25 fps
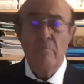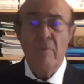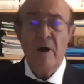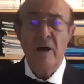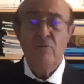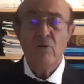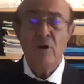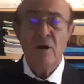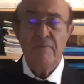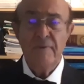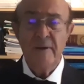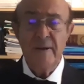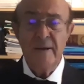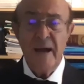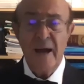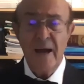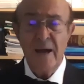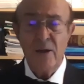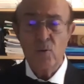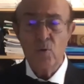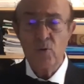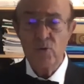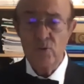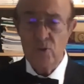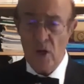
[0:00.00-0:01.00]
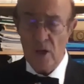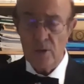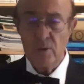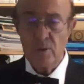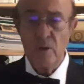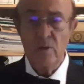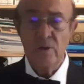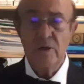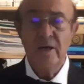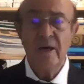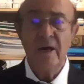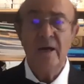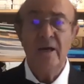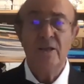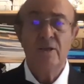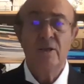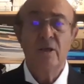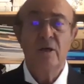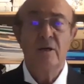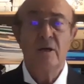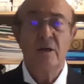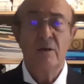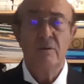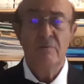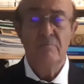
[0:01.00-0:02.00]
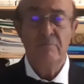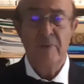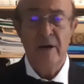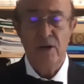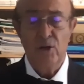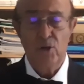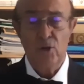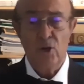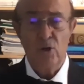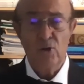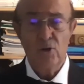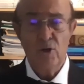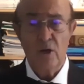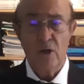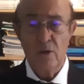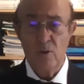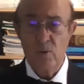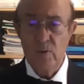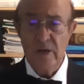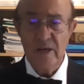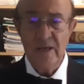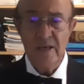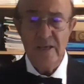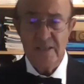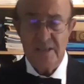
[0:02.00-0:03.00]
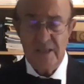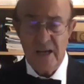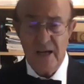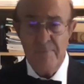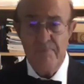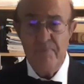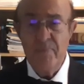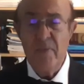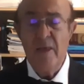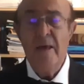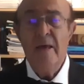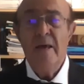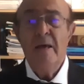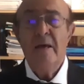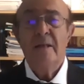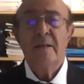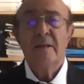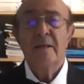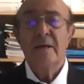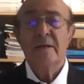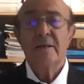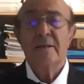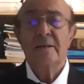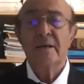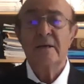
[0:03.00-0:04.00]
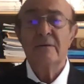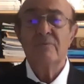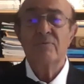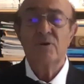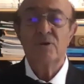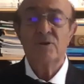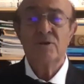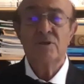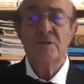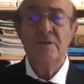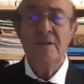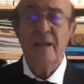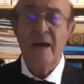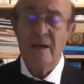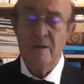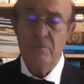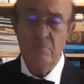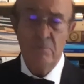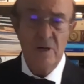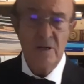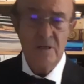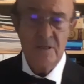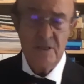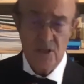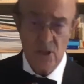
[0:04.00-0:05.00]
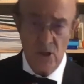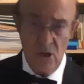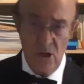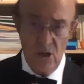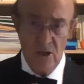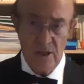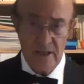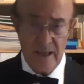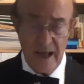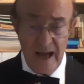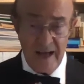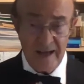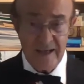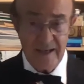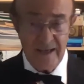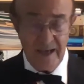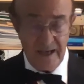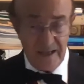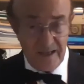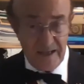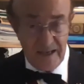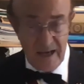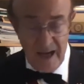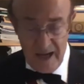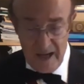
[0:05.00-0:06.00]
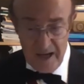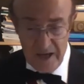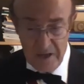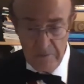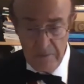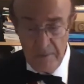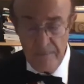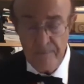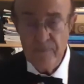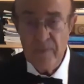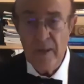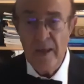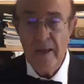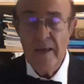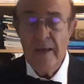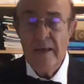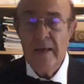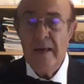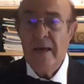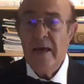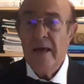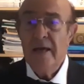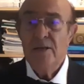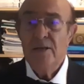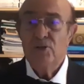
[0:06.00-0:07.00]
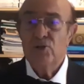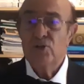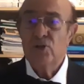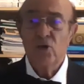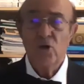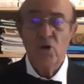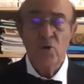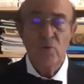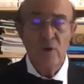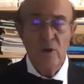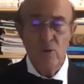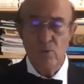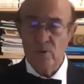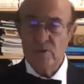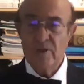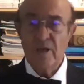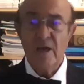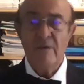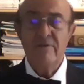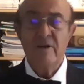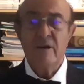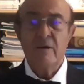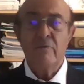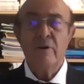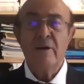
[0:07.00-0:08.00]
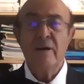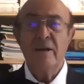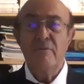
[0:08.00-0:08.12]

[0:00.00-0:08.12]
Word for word: my wife and I could not locate uh, my daughter Luisa, that uh, was nine months old at that time. And so we looked everywhere,